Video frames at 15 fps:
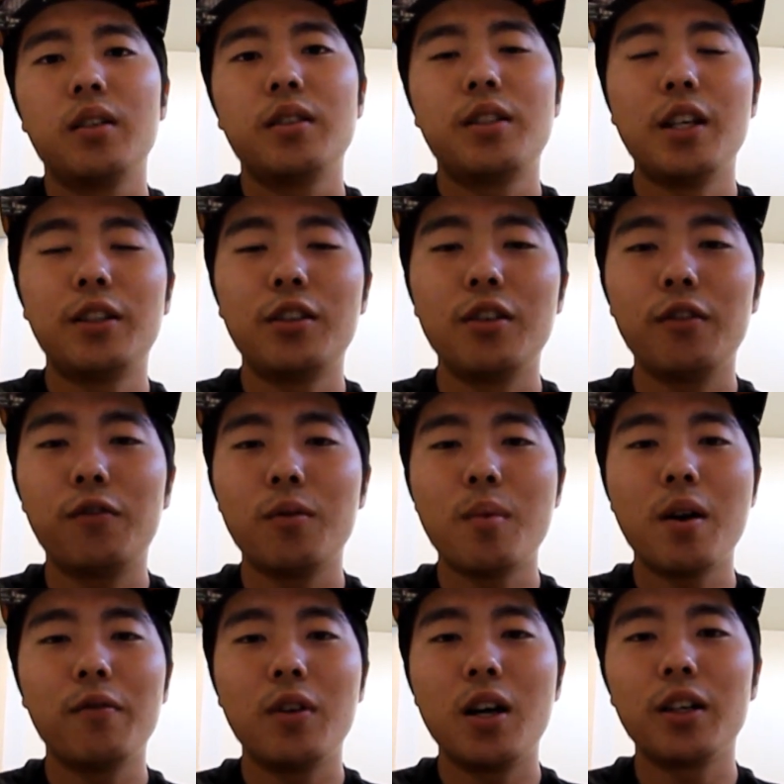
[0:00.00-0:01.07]
Stay tuned for
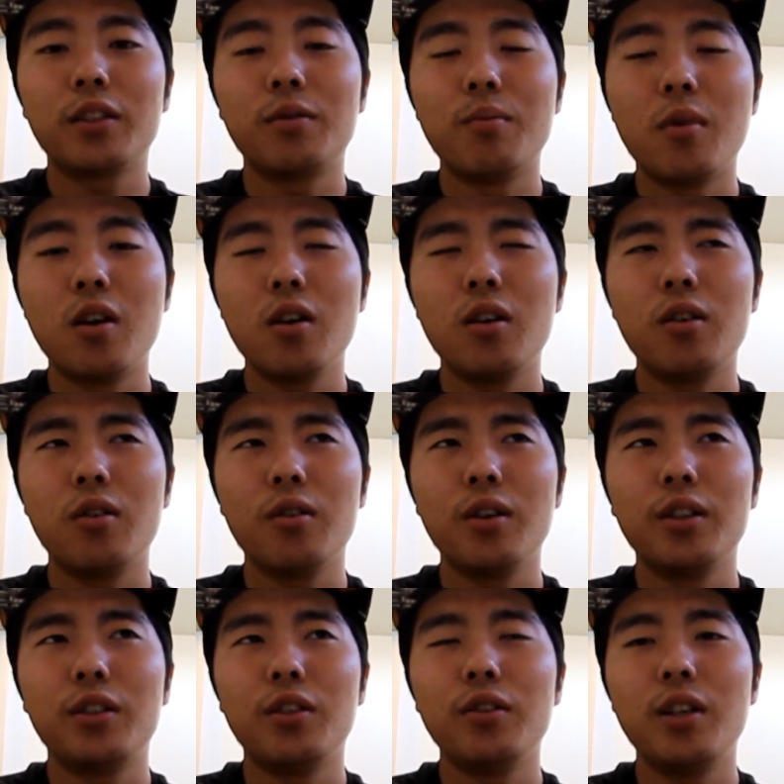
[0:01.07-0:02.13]
my vlog tomorrow or
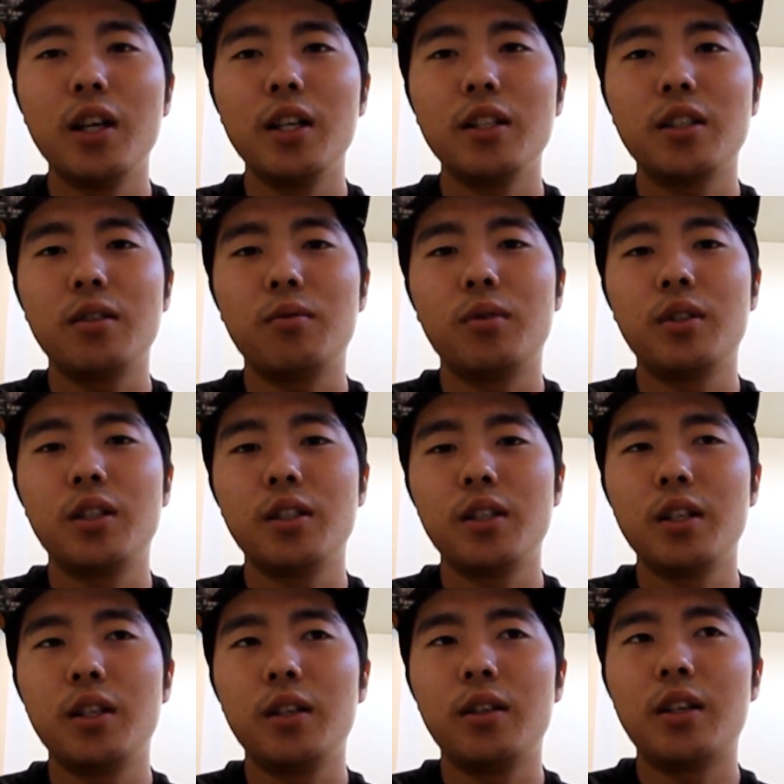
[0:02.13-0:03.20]
in two days, which is
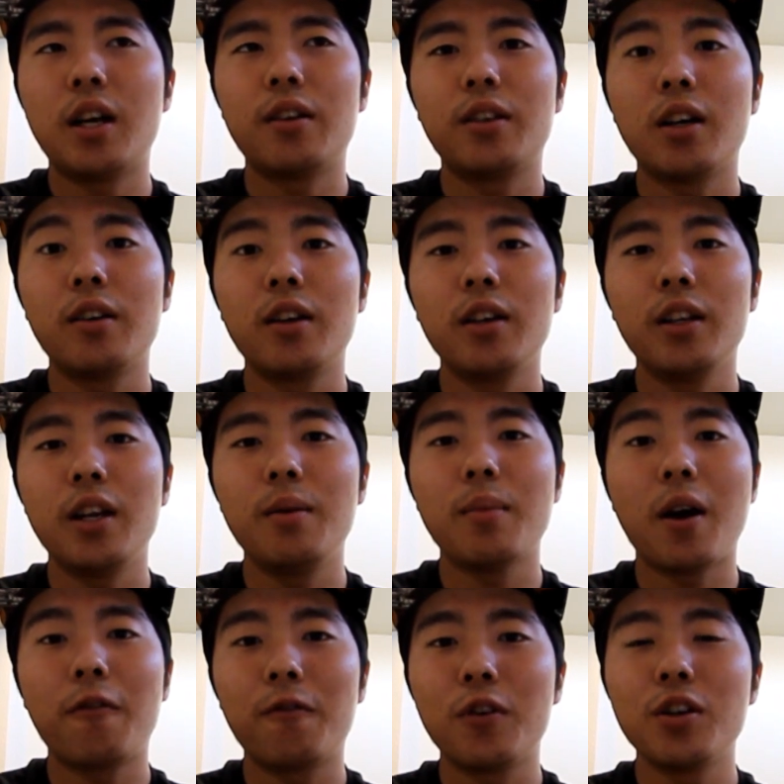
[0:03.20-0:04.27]
in downtown LA.
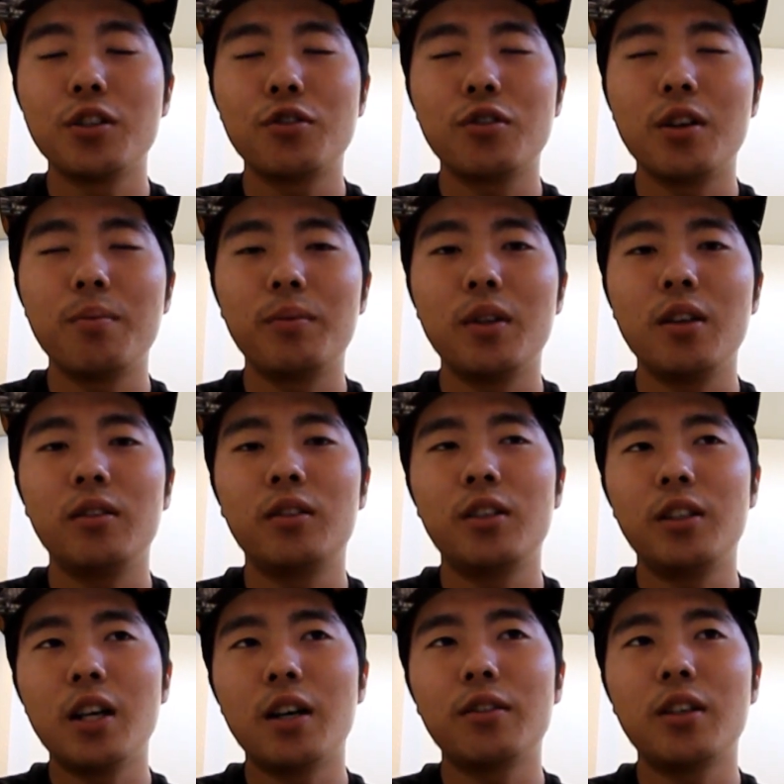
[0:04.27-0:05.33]
My first trip
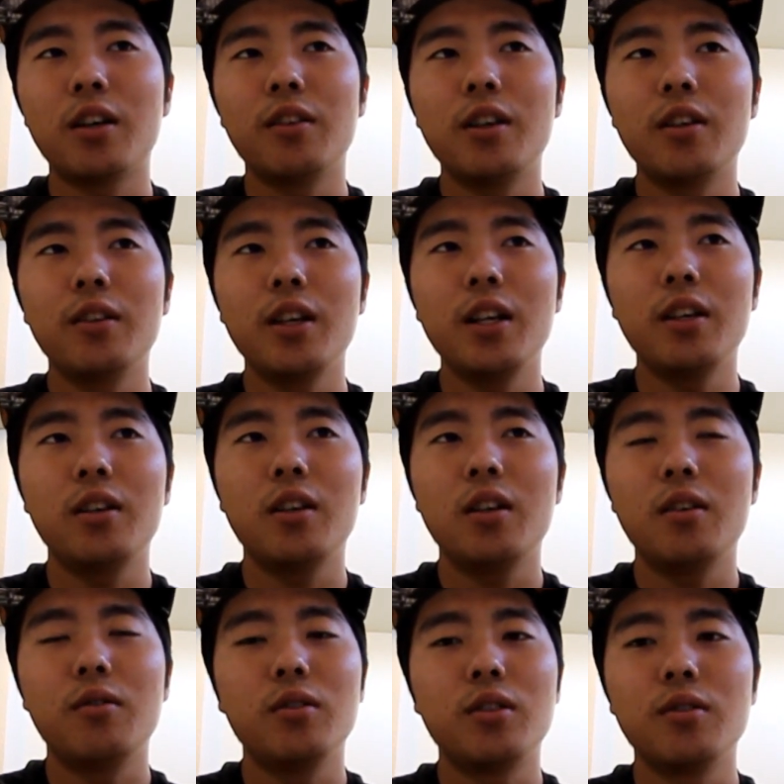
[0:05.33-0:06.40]
to downtown LA,
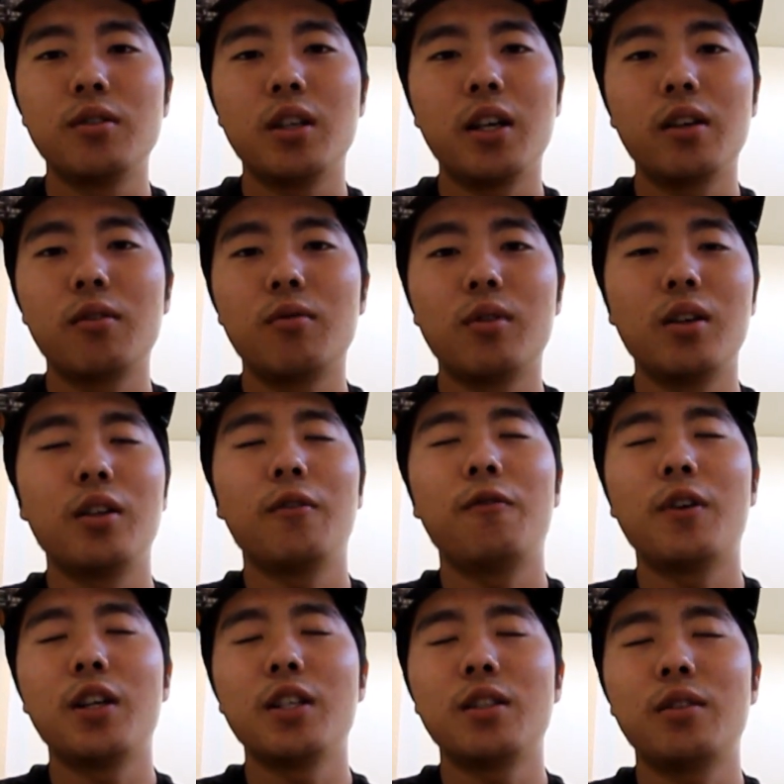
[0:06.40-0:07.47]
which was like one of the
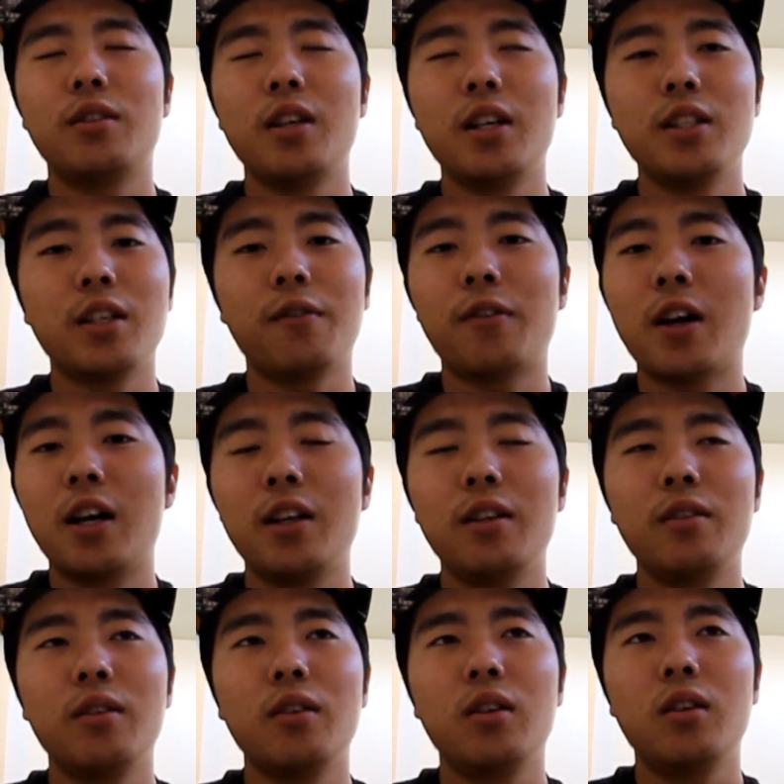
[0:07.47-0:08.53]
funnest days I've had
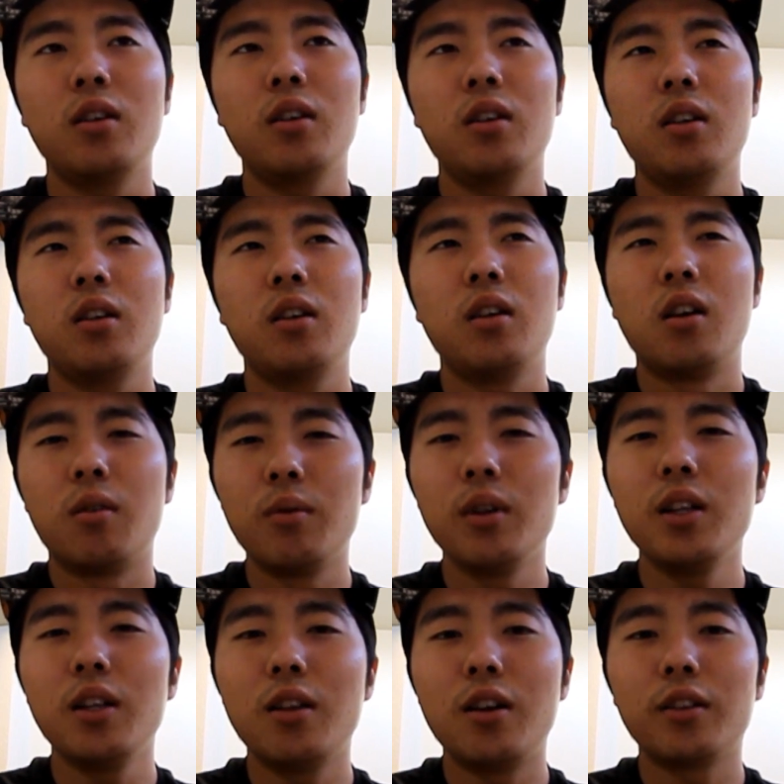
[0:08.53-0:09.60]
in a
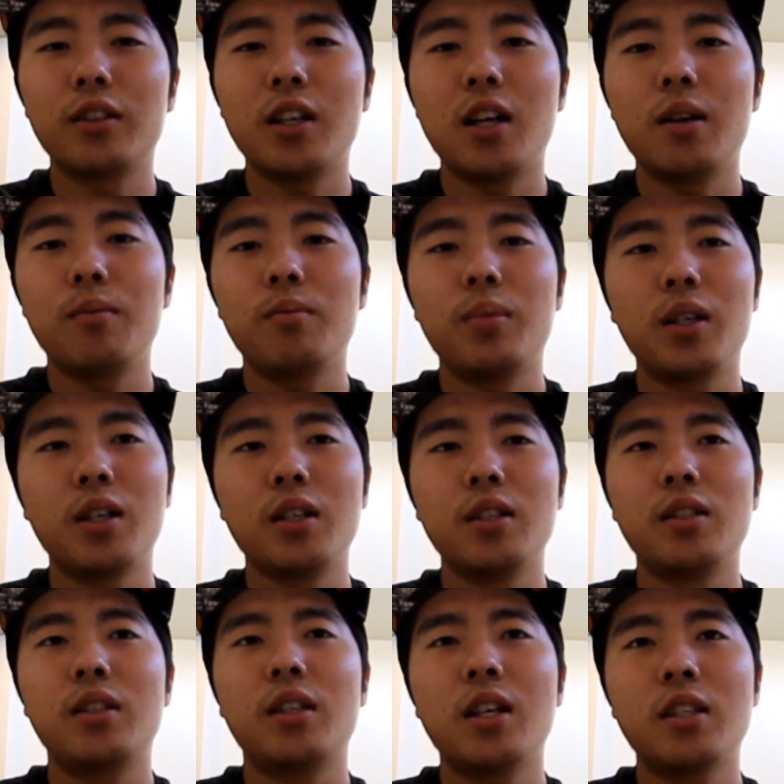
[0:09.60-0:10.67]
really long time
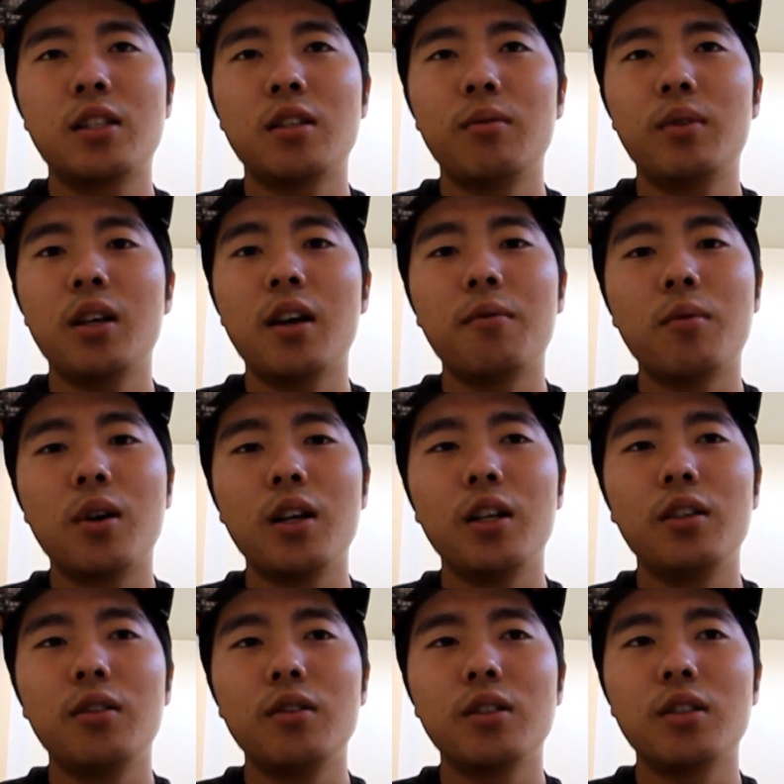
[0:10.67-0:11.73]
because that's something I've
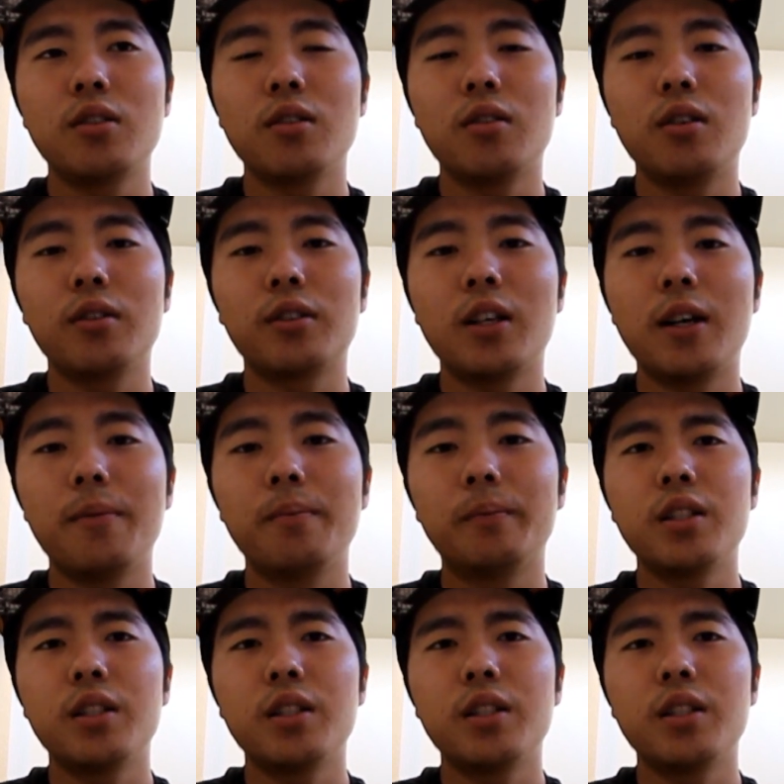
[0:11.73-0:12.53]
wanted to do in such a long time.